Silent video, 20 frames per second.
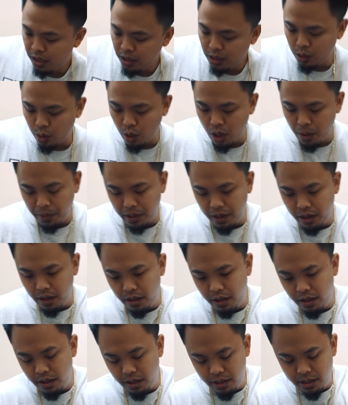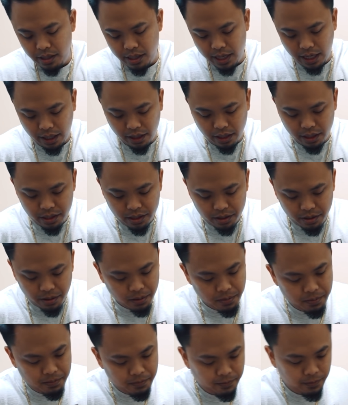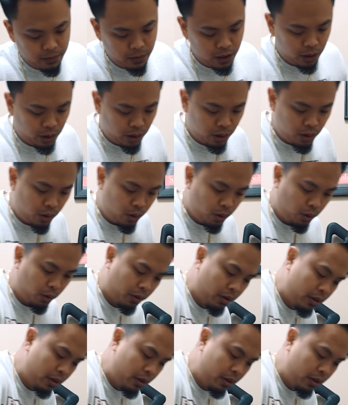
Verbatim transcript: So I'm gonna take this arm, and you're gonna hold